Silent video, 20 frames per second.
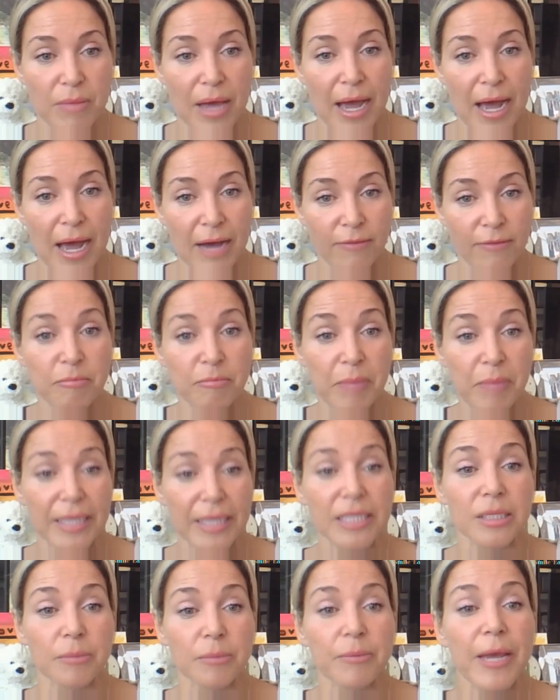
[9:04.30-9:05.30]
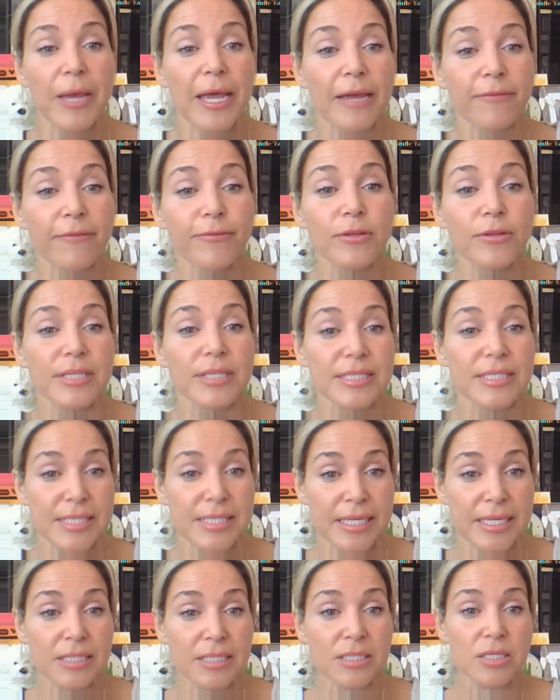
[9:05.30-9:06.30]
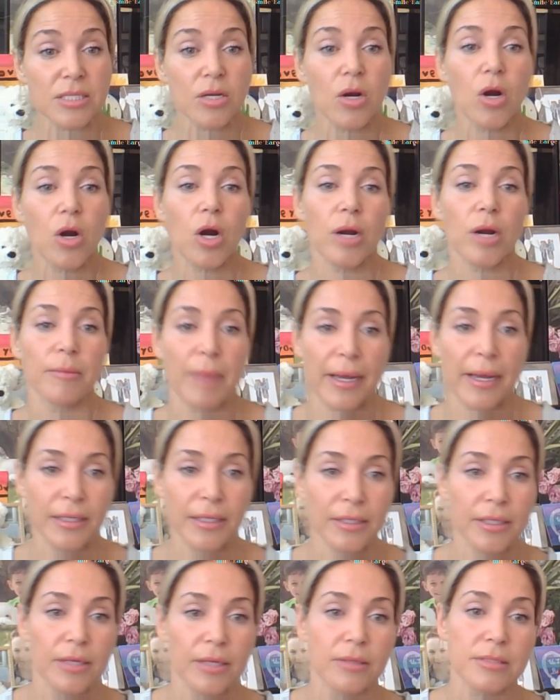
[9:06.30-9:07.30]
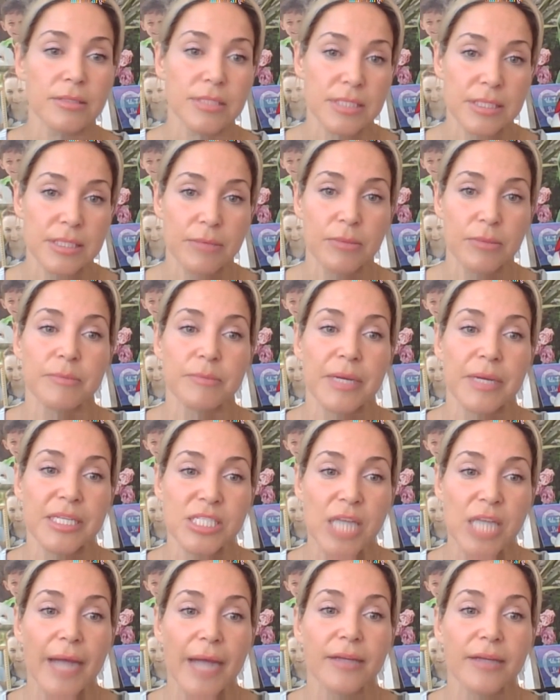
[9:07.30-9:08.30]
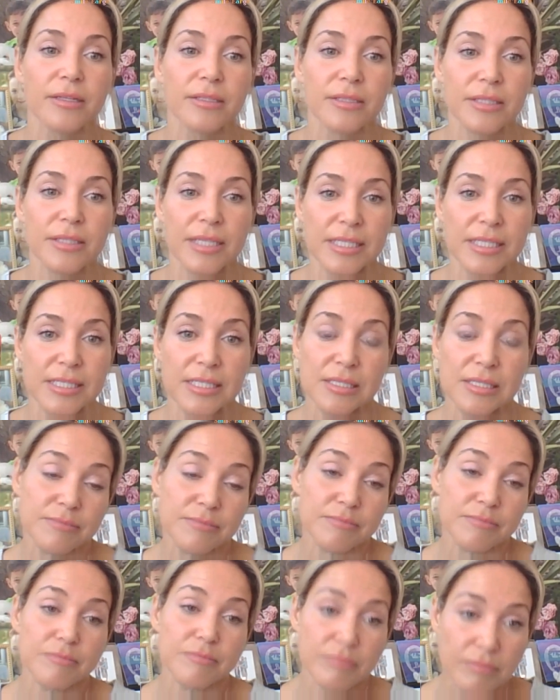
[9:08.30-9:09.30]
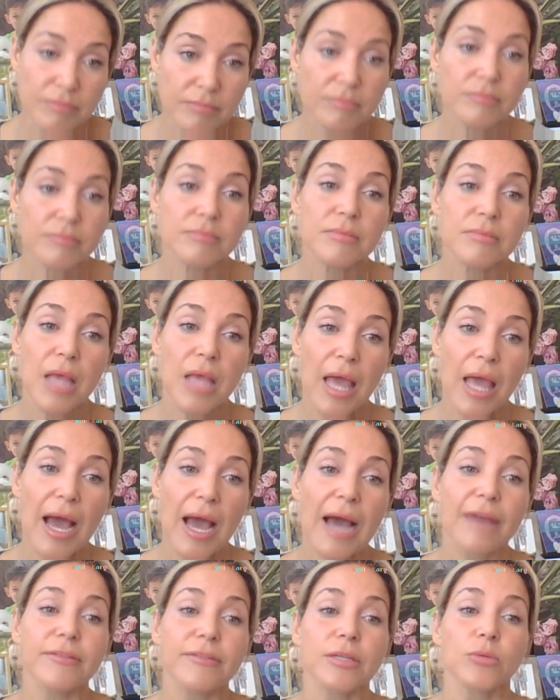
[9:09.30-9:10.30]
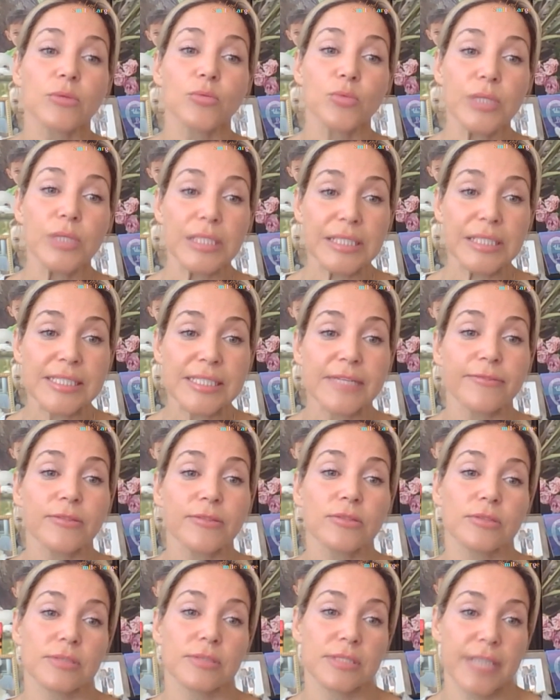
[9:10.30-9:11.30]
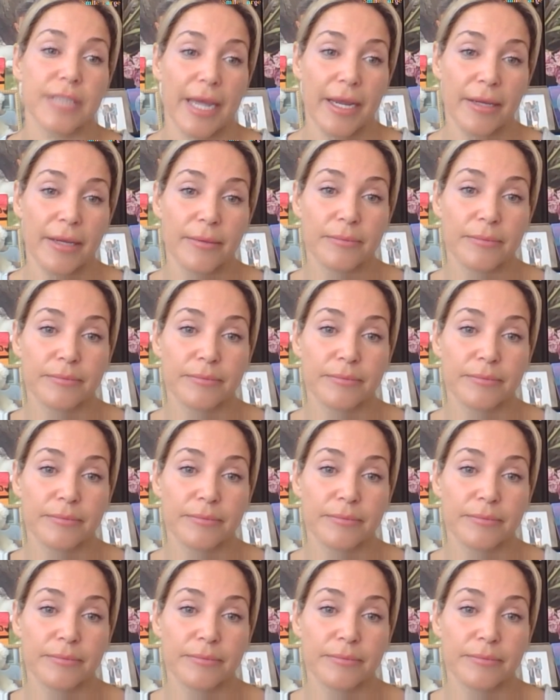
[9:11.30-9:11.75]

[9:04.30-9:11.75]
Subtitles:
have money to pay for these things, or am I going to go sit with my child that's having a really difficult day?